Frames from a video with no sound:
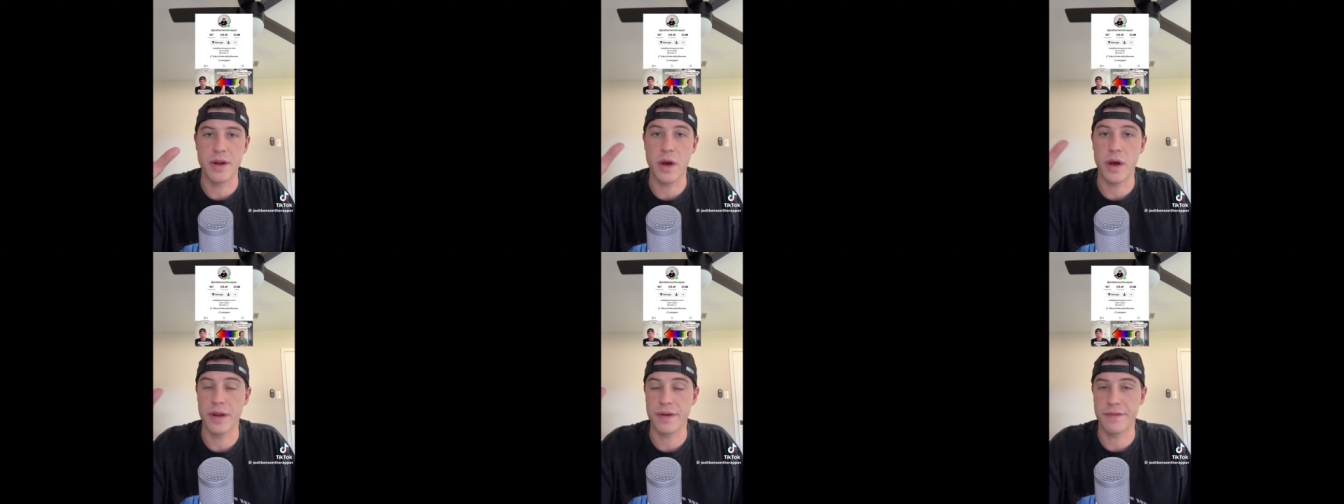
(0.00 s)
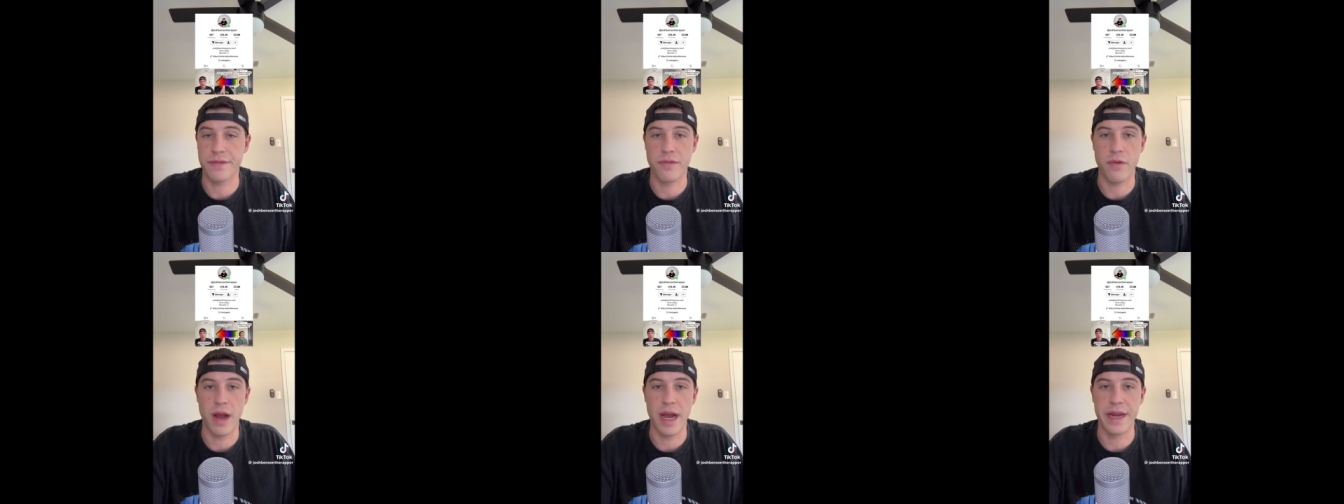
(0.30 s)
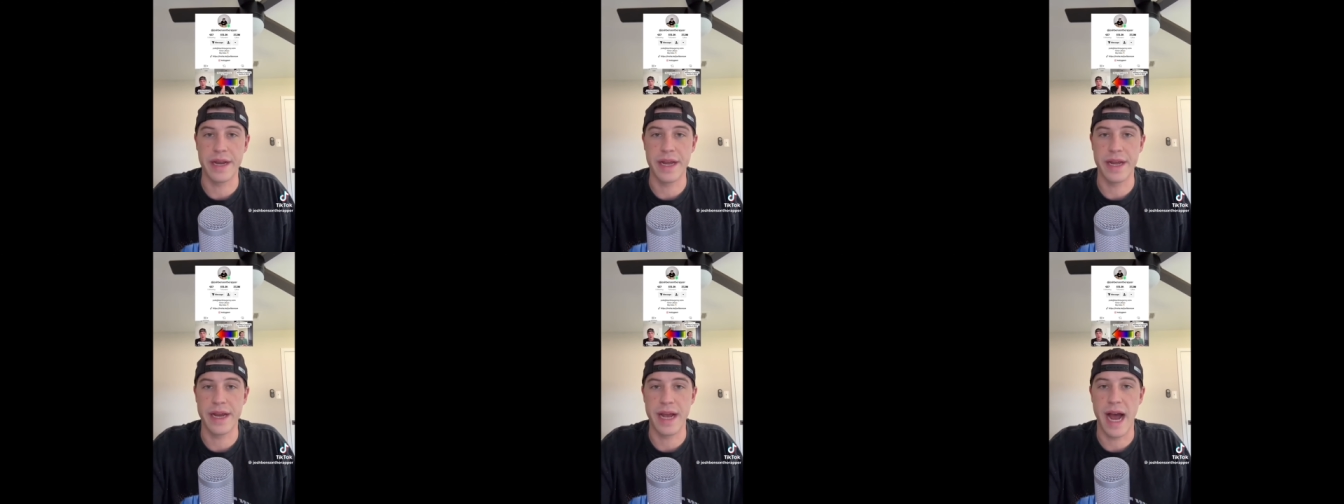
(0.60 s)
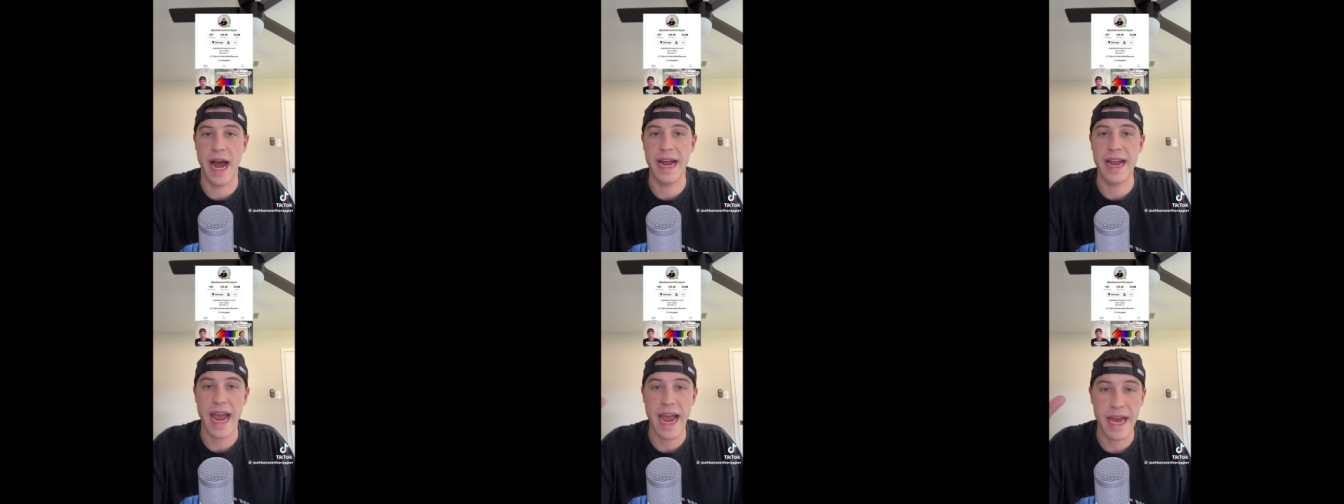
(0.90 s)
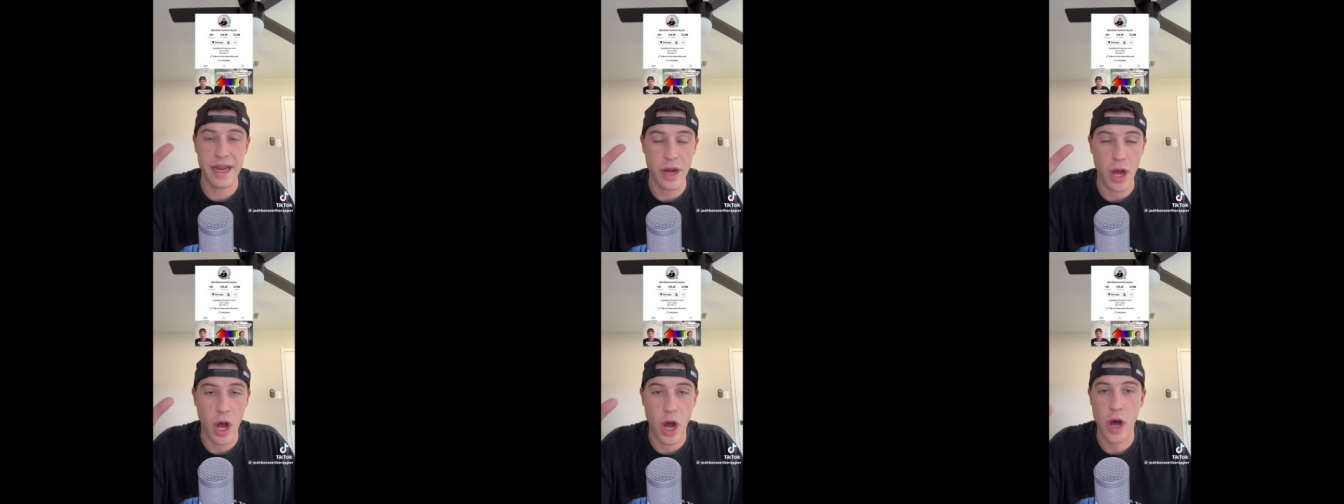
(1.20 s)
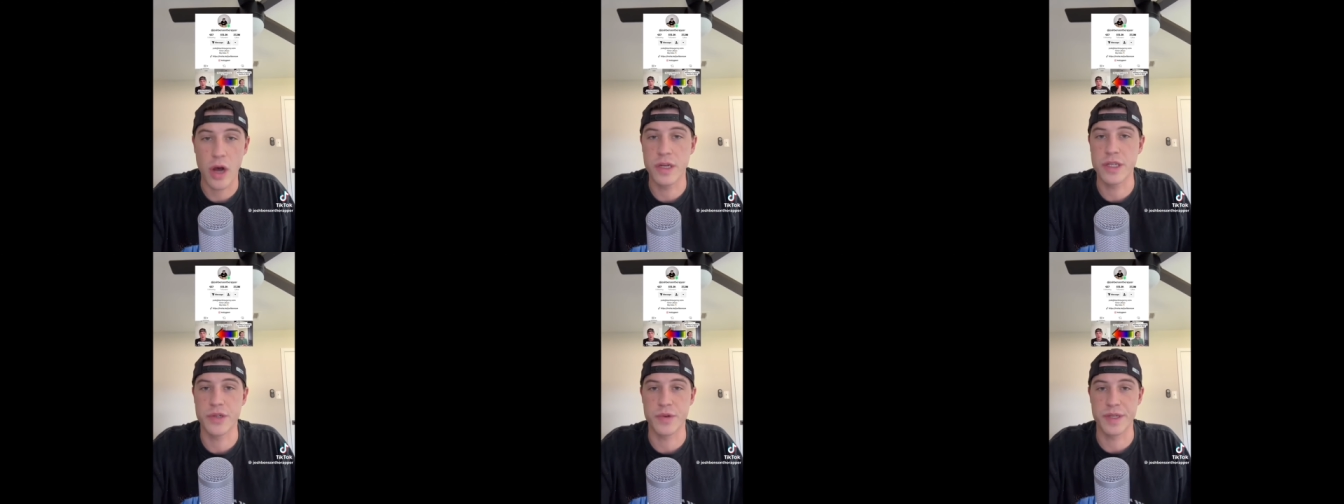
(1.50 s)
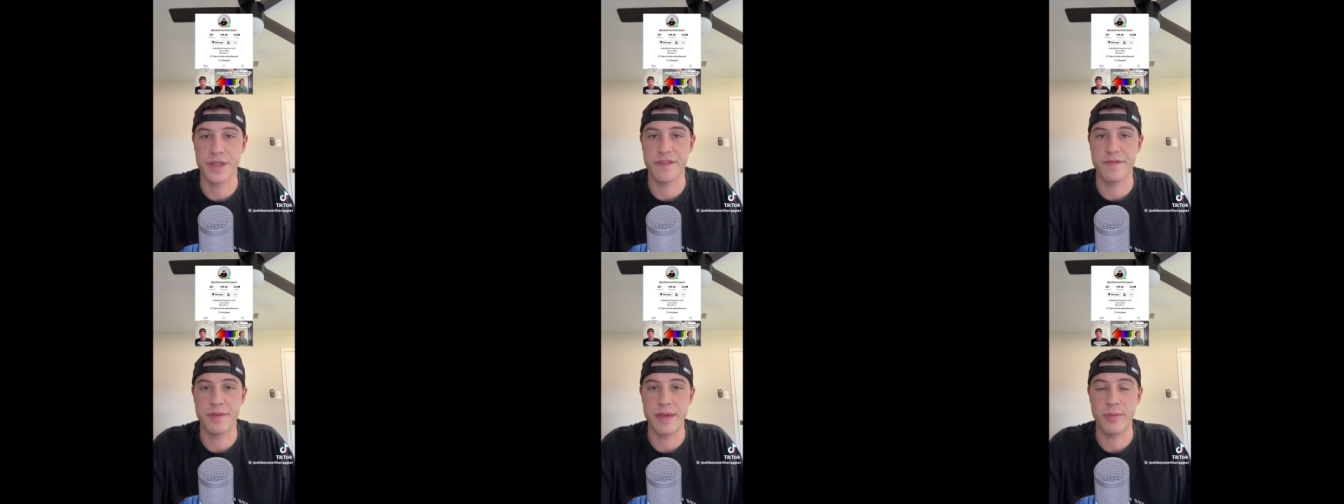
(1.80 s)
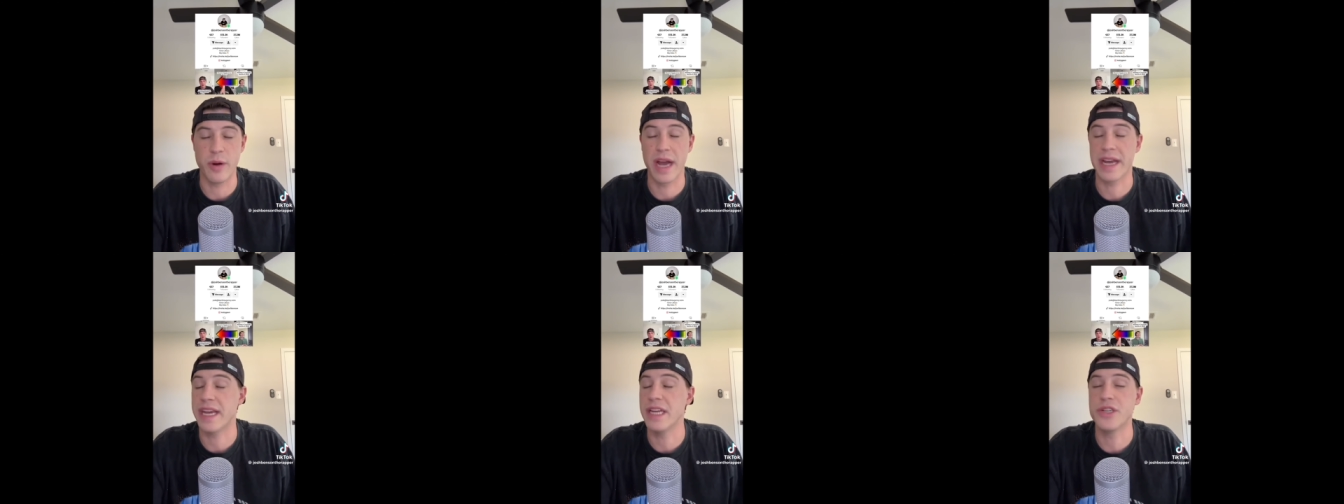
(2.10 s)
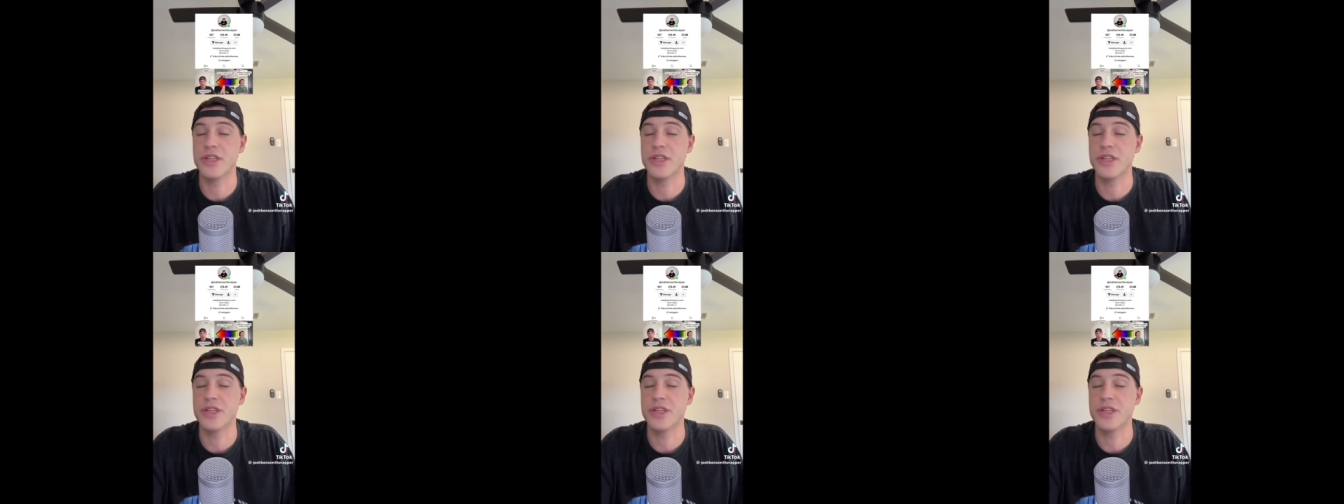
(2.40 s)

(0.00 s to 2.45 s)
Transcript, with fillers: on Friday, I had hundreds of people, I kid